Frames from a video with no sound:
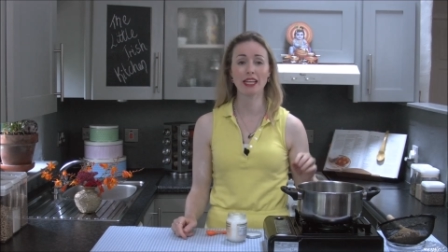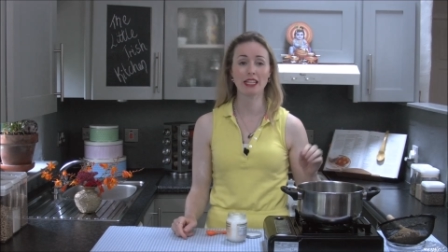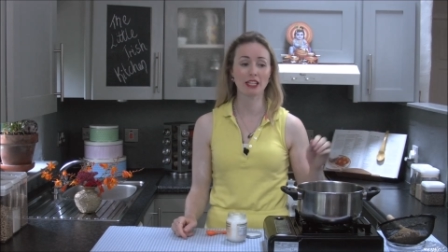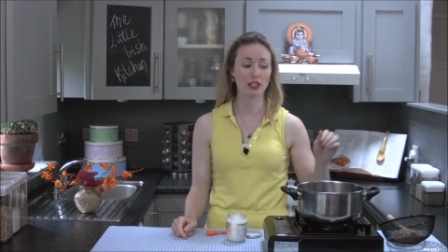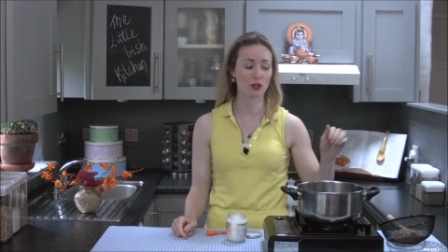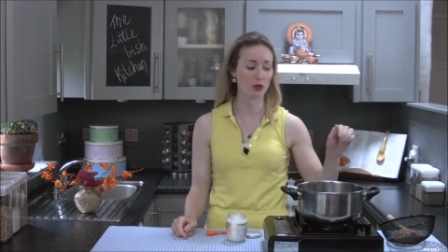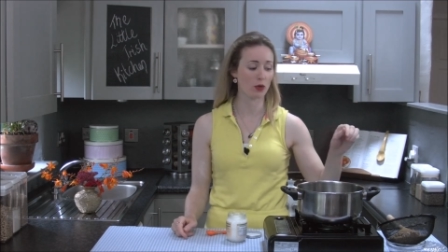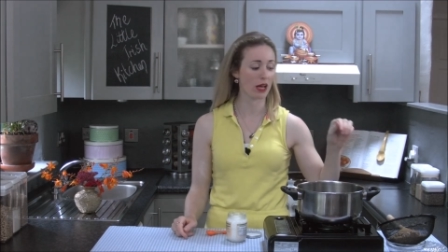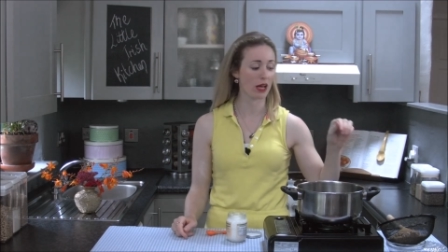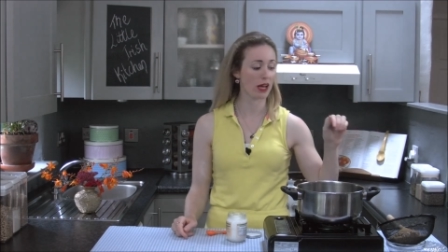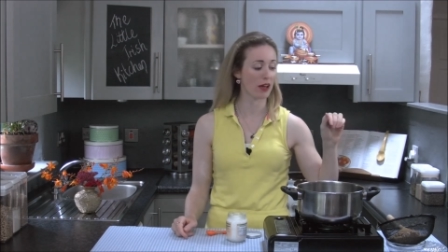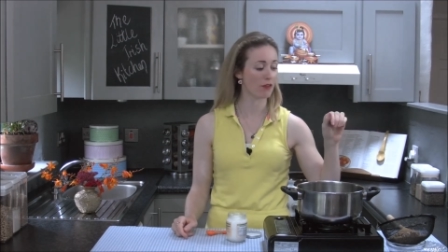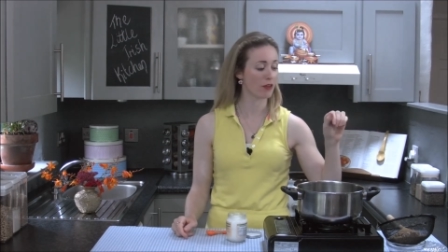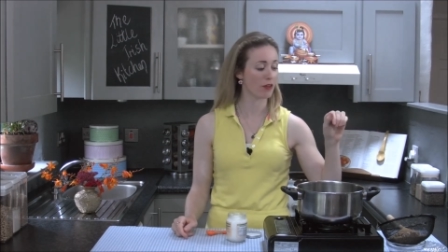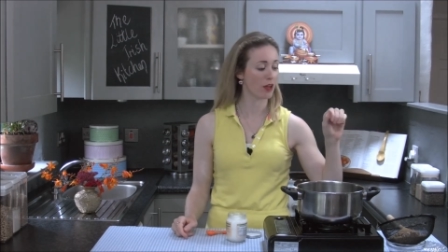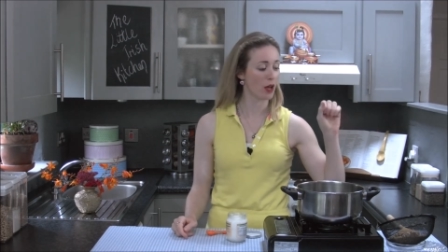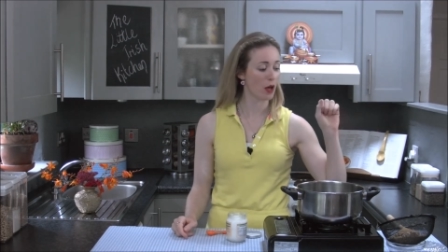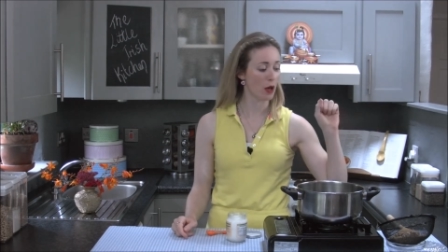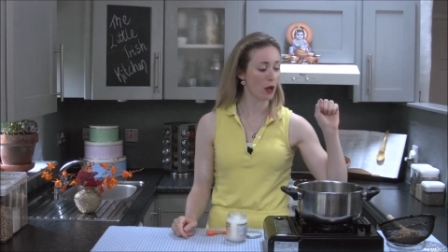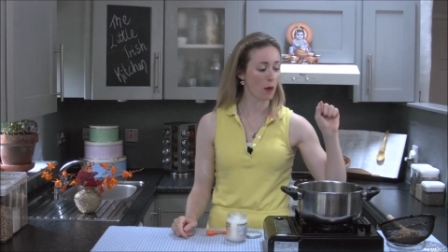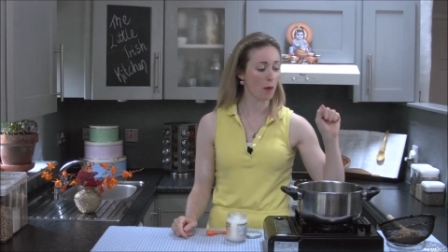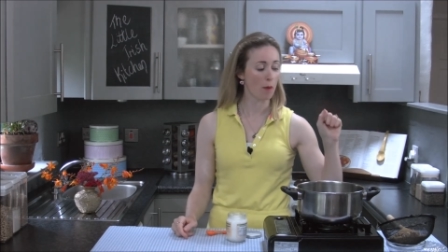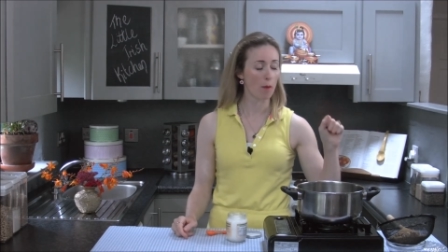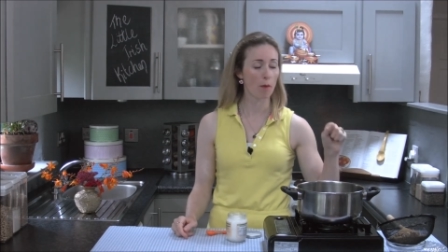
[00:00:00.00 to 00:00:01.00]
and you have
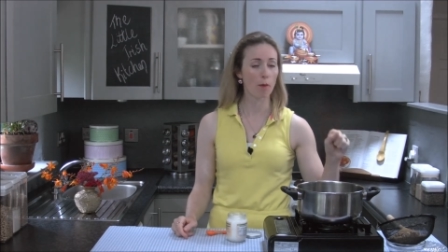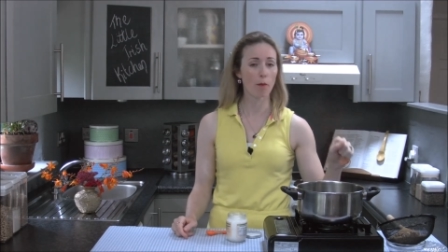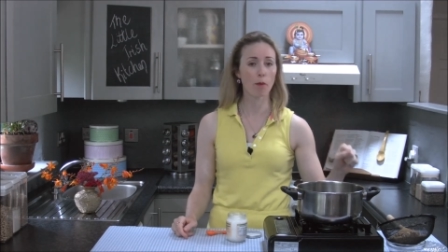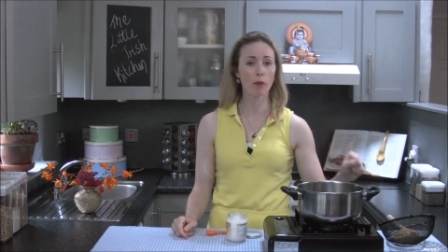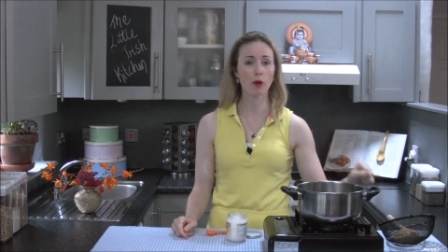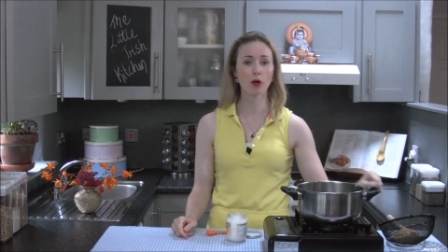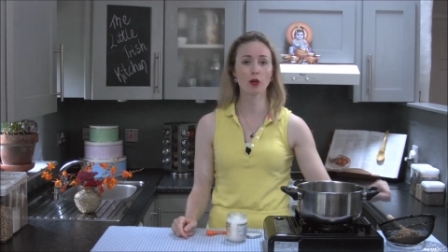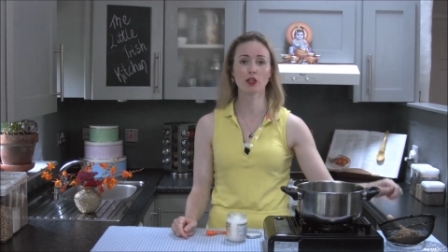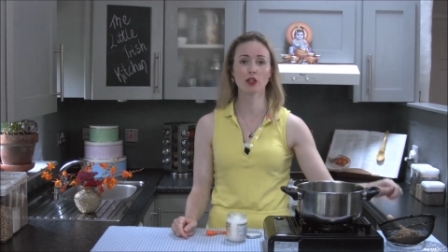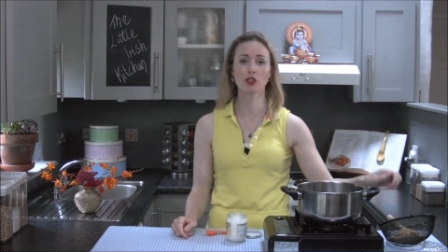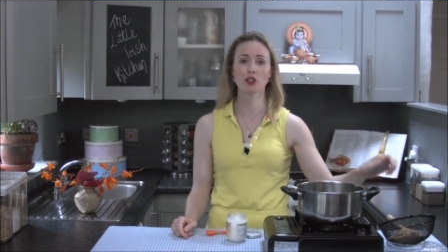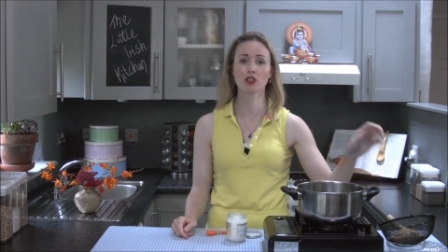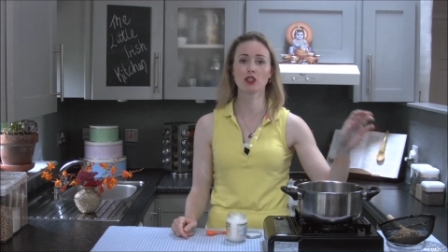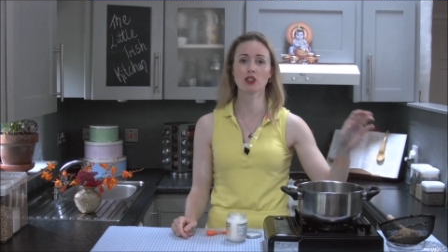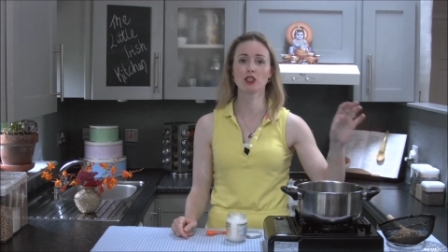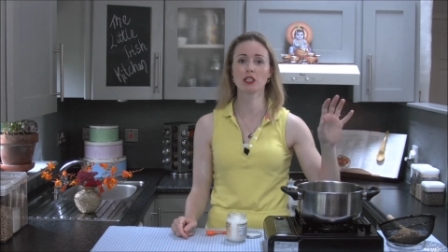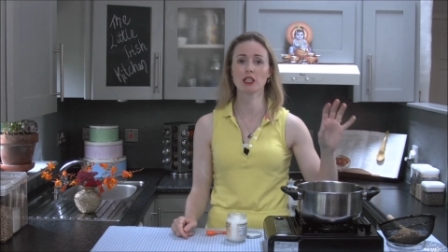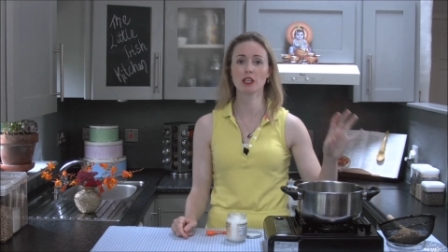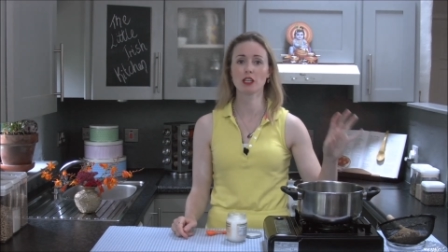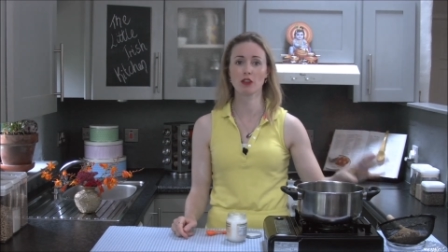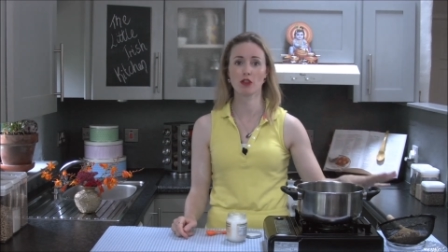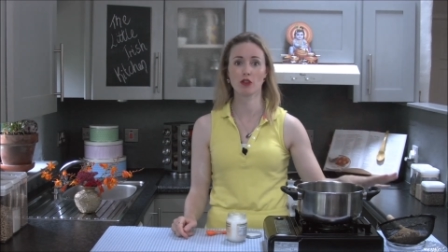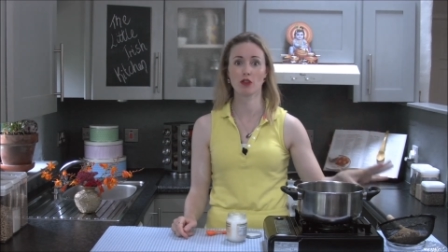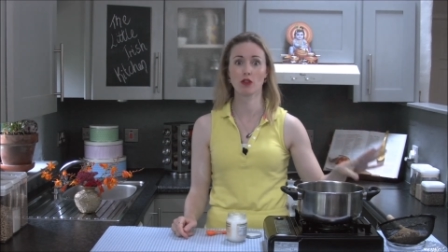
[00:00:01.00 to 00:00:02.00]
pushed
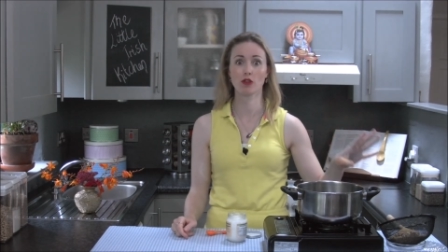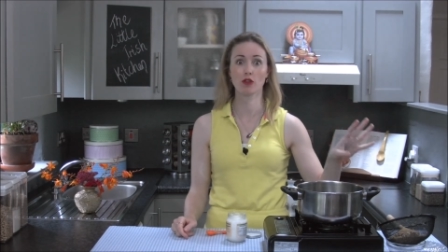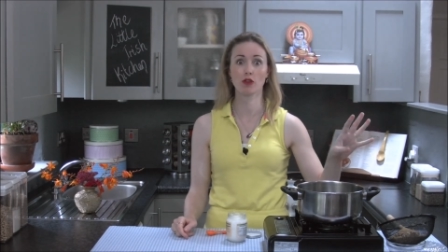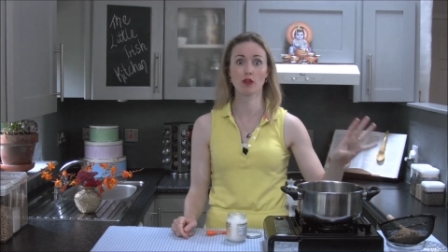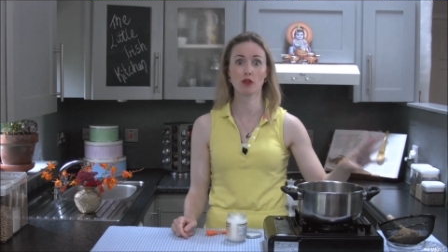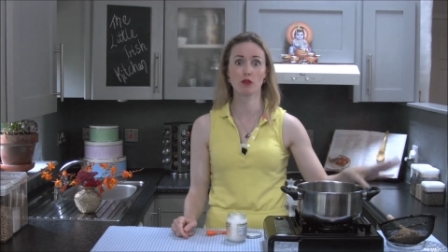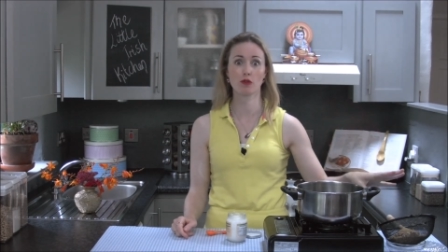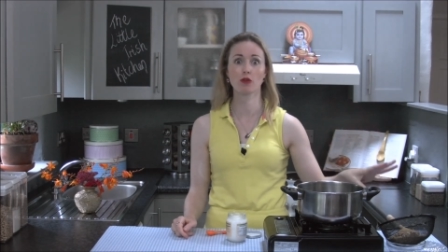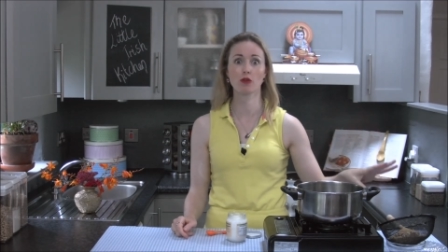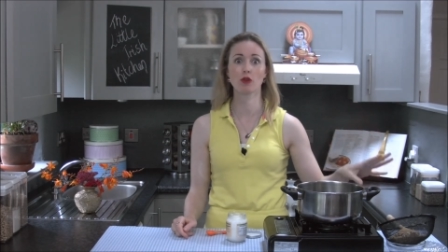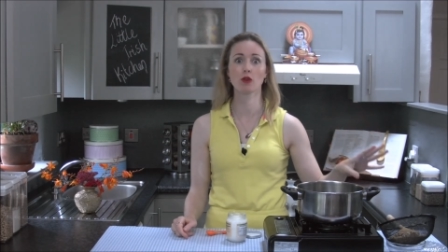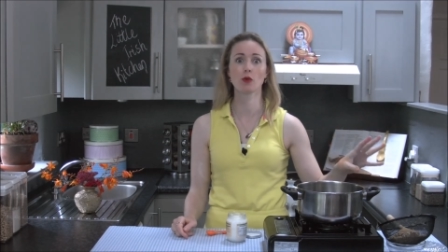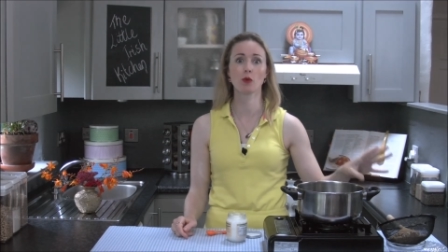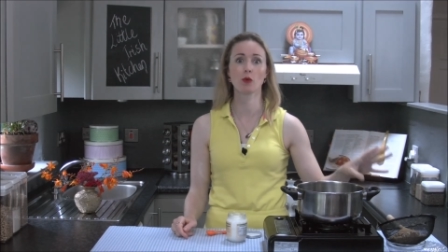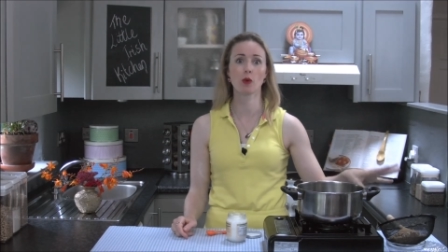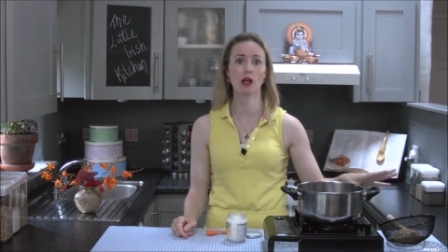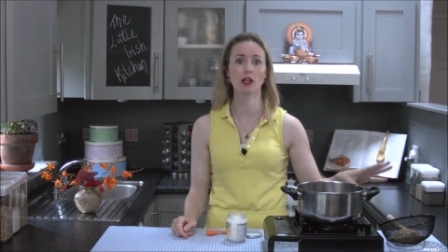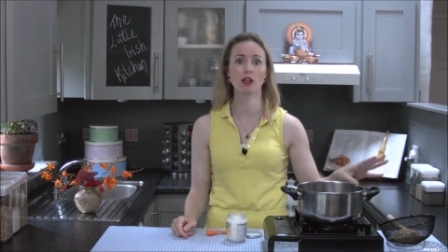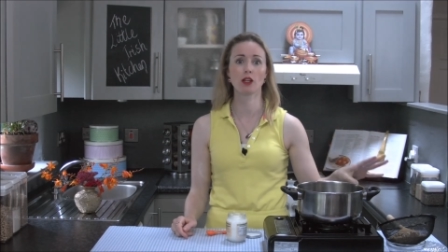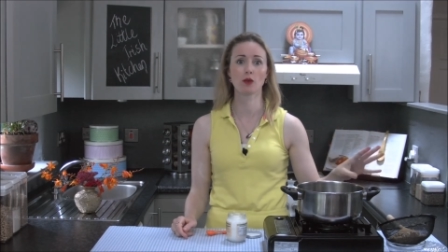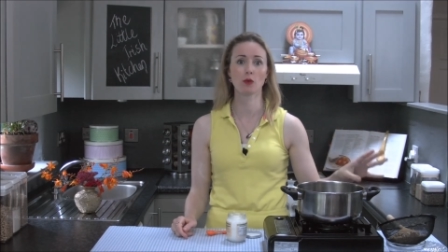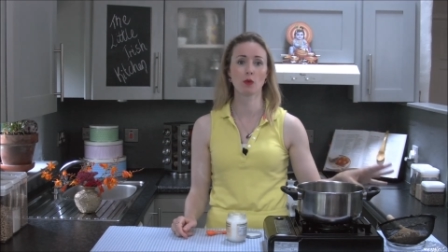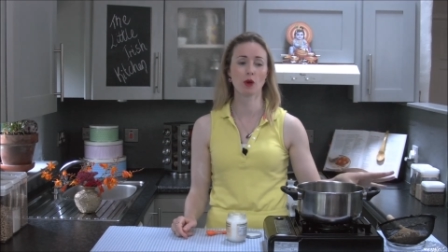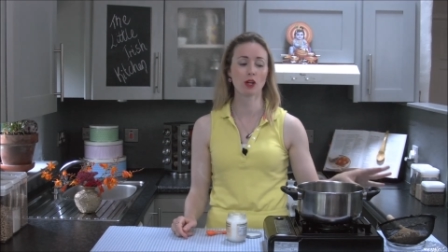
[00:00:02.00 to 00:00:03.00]
it through
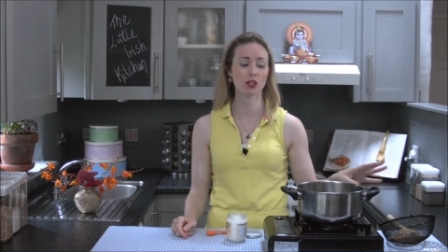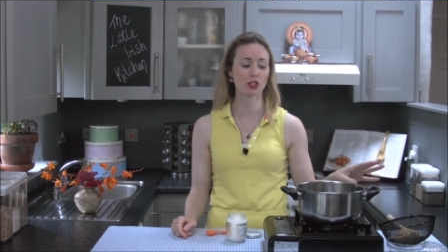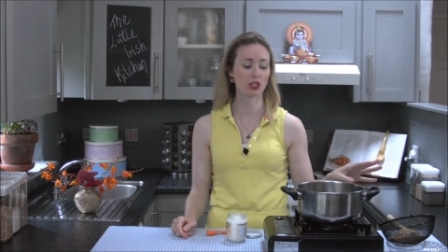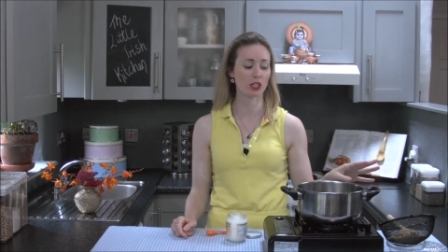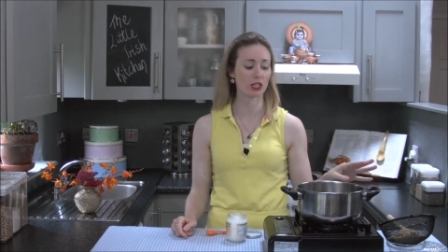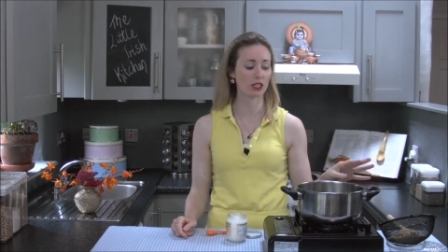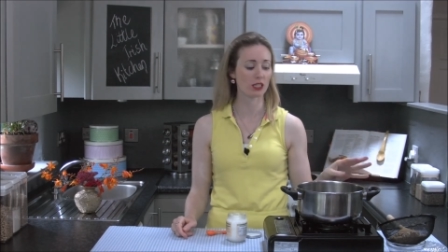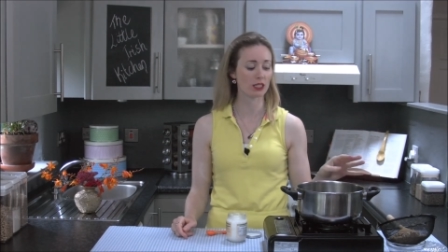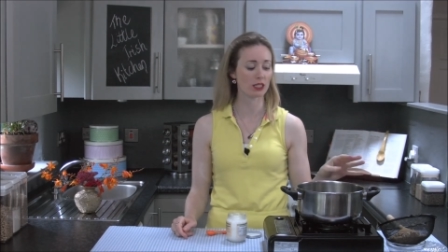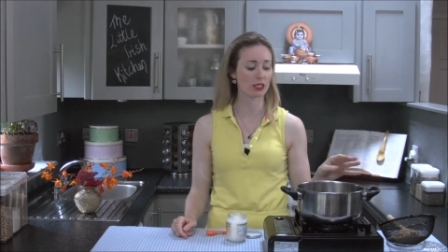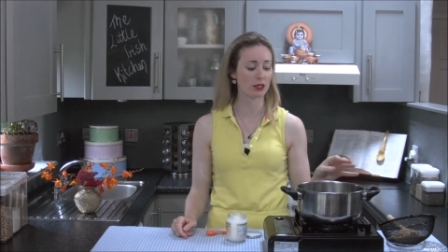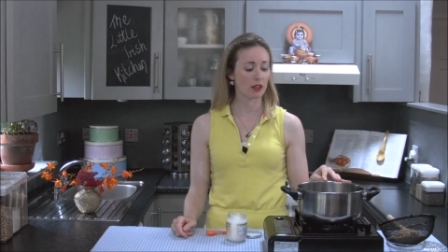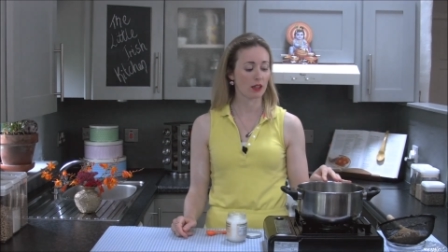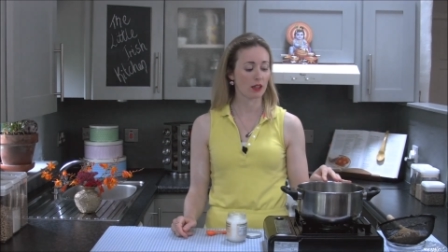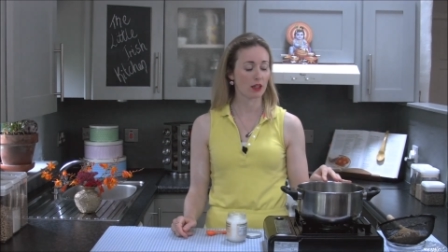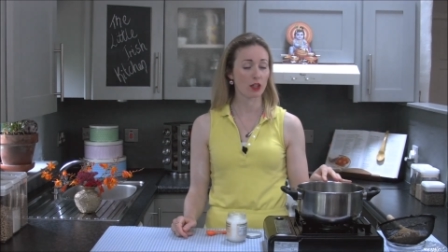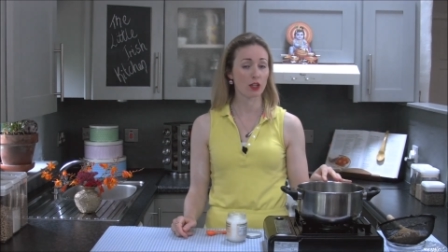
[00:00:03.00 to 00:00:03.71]
while you're washing it,